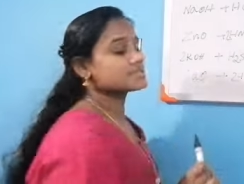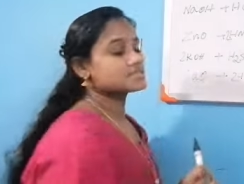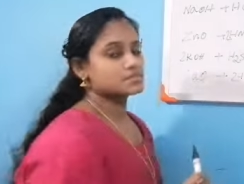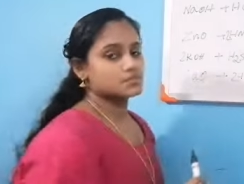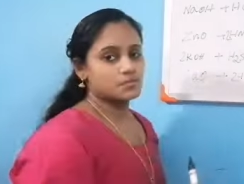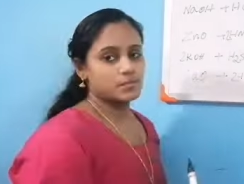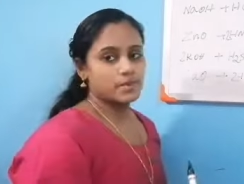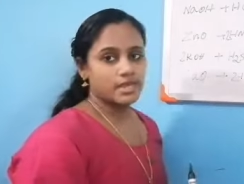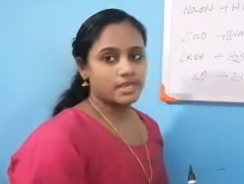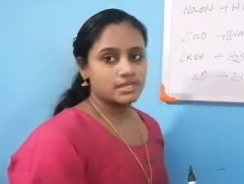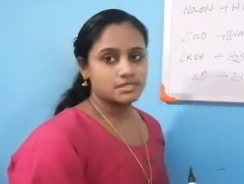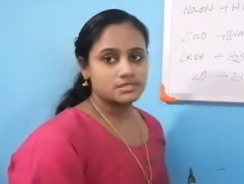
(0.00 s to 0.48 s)
is a
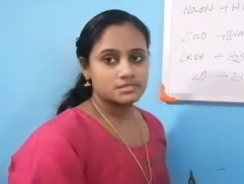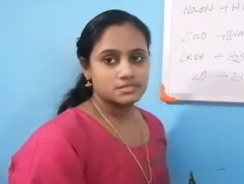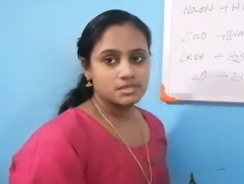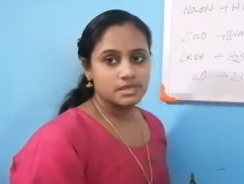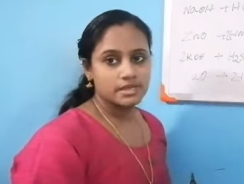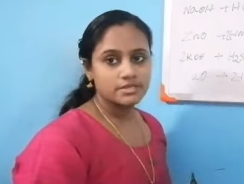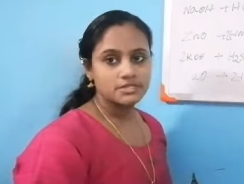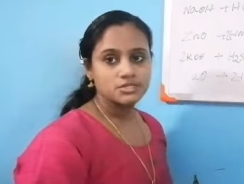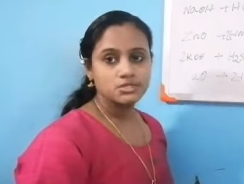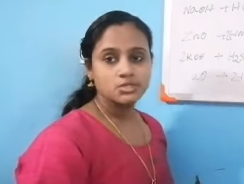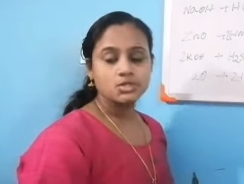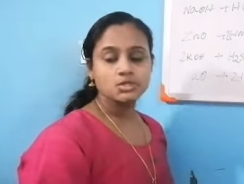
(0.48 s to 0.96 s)
base.
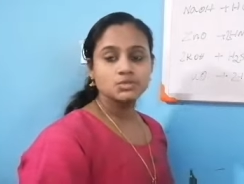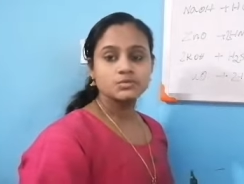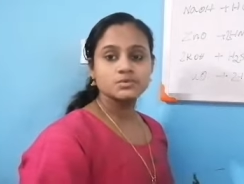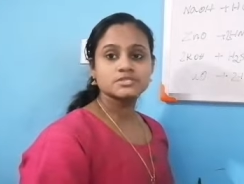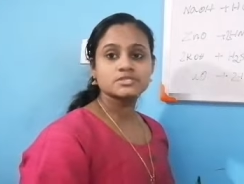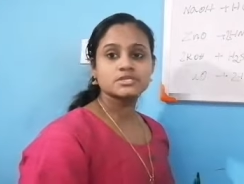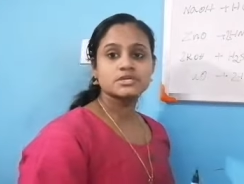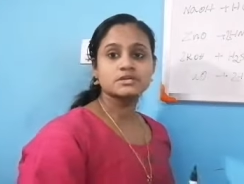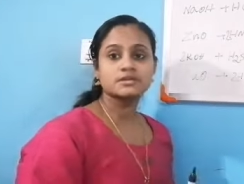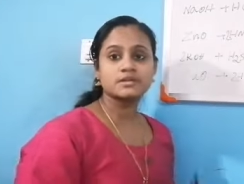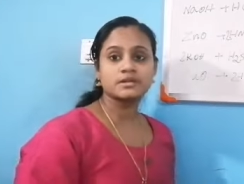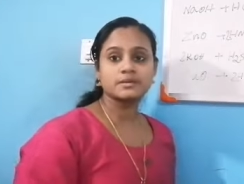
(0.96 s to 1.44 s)
I told you
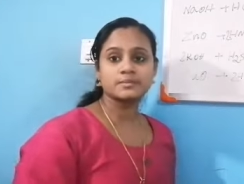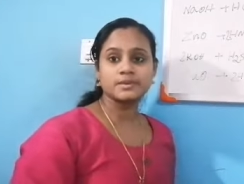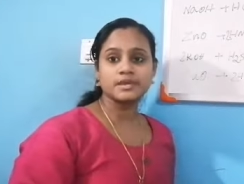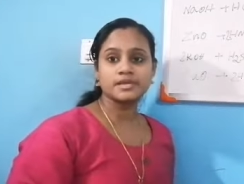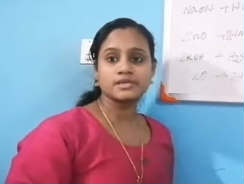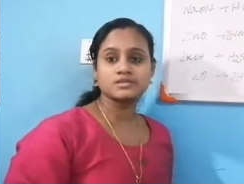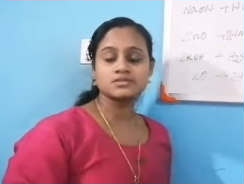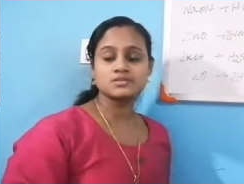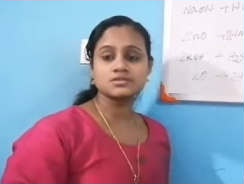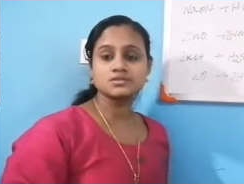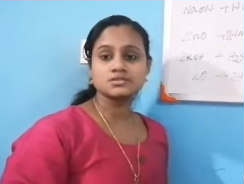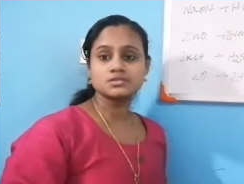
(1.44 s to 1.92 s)
which are the
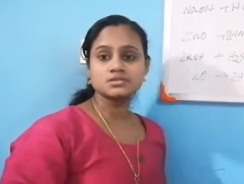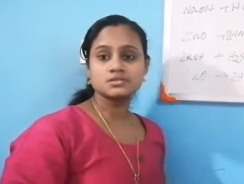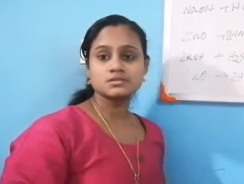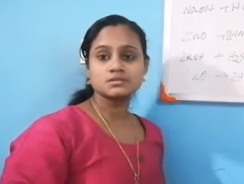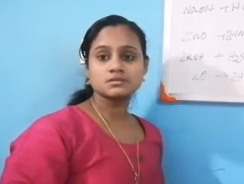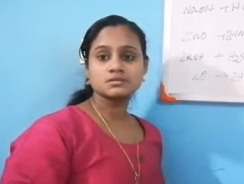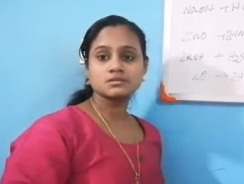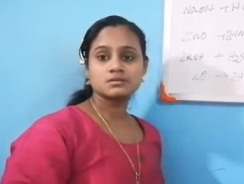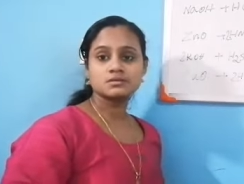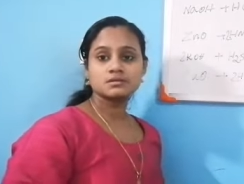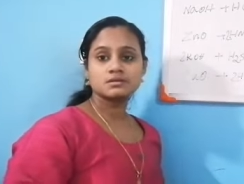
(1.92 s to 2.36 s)
bases.